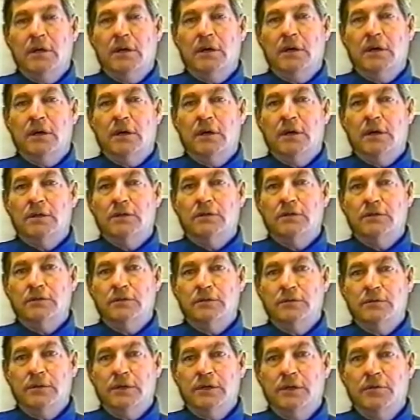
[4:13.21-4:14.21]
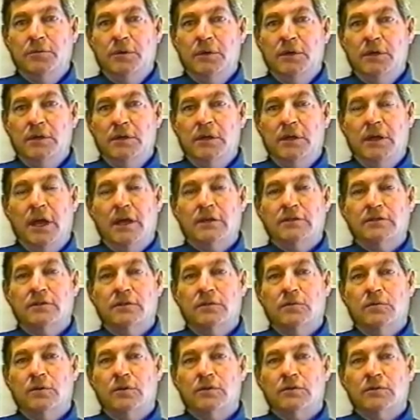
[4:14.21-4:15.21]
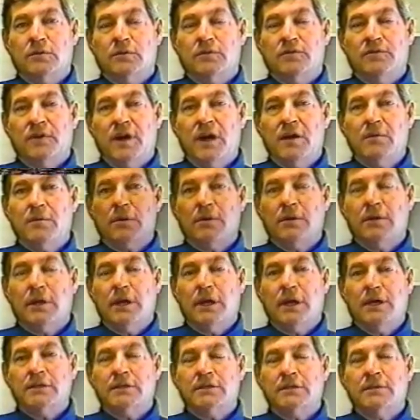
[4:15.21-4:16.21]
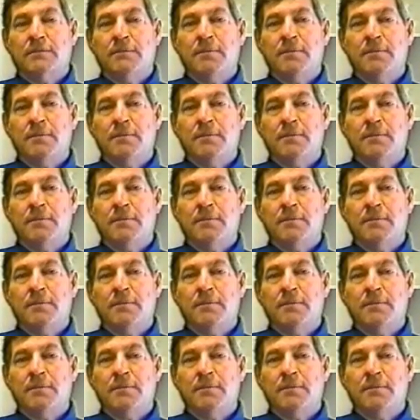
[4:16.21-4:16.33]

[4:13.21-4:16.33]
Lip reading: to anybody that actually works with fiberglass.